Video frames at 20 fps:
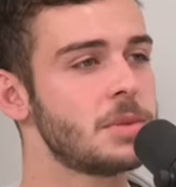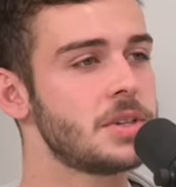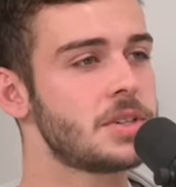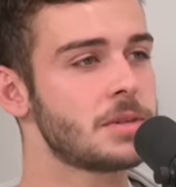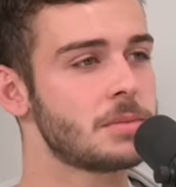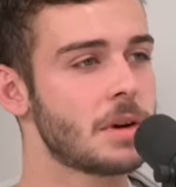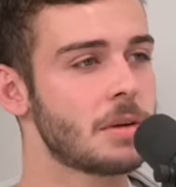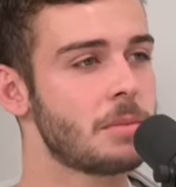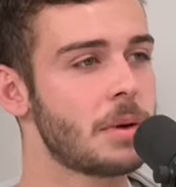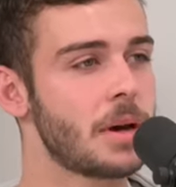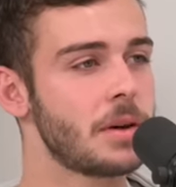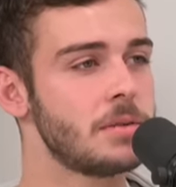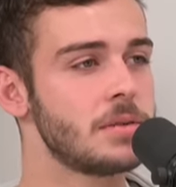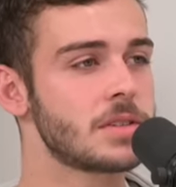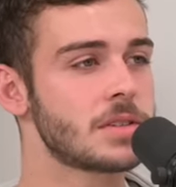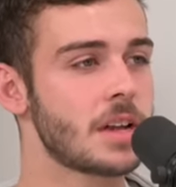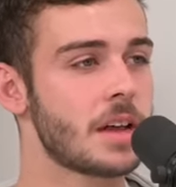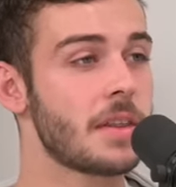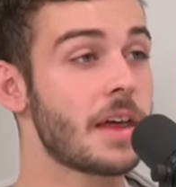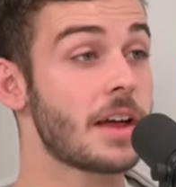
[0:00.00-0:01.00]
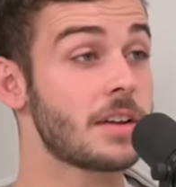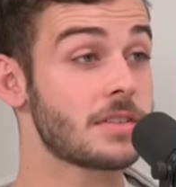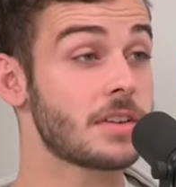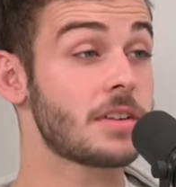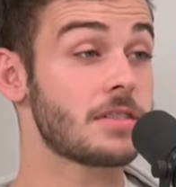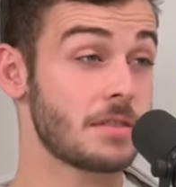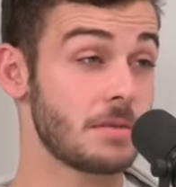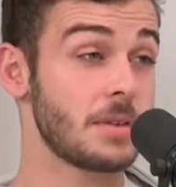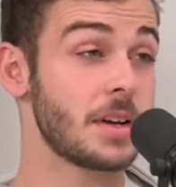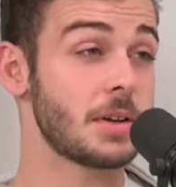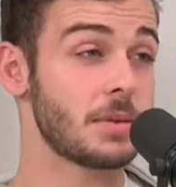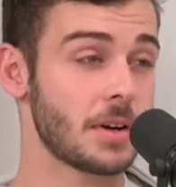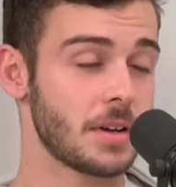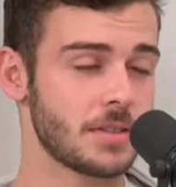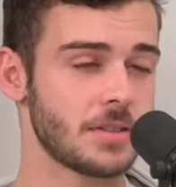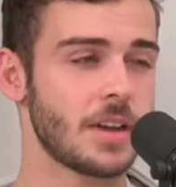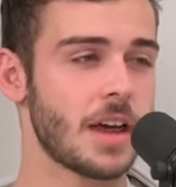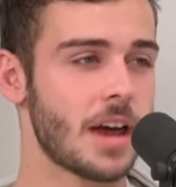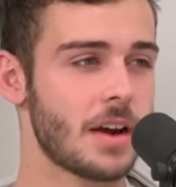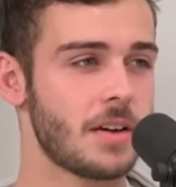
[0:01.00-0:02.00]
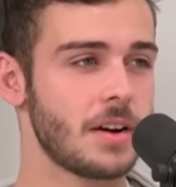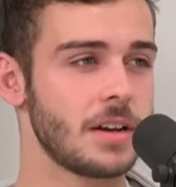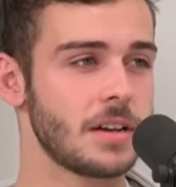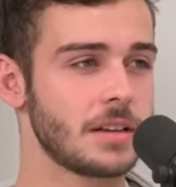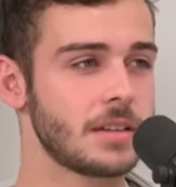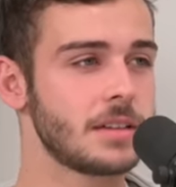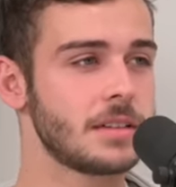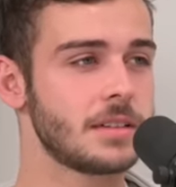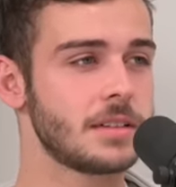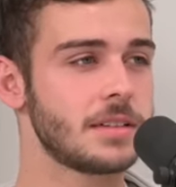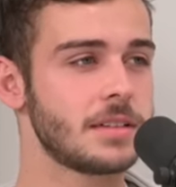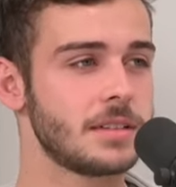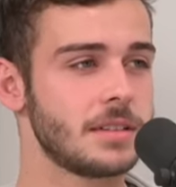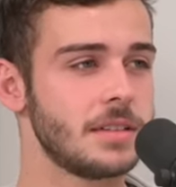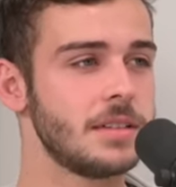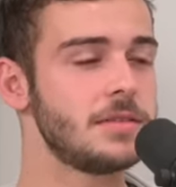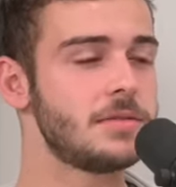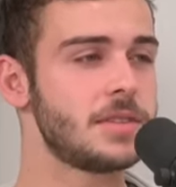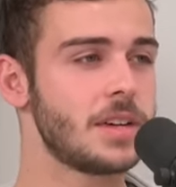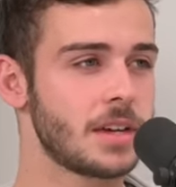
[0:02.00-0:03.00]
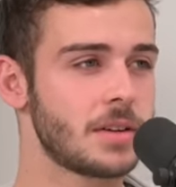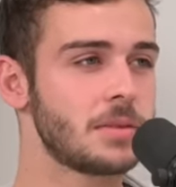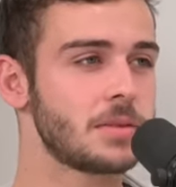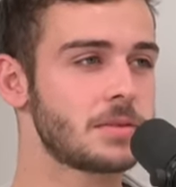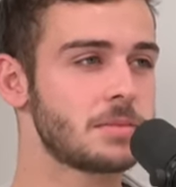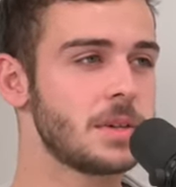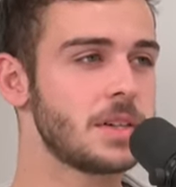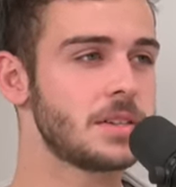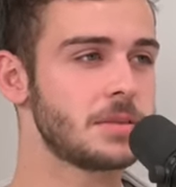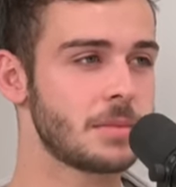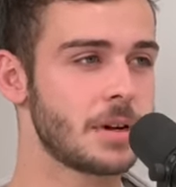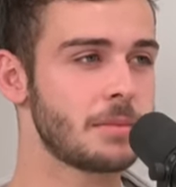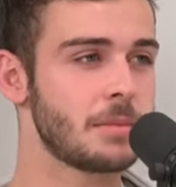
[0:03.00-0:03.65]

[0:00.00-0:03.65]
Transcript: me to my bones. Like that's actually really quite scary. Yeah, you've tickled me to my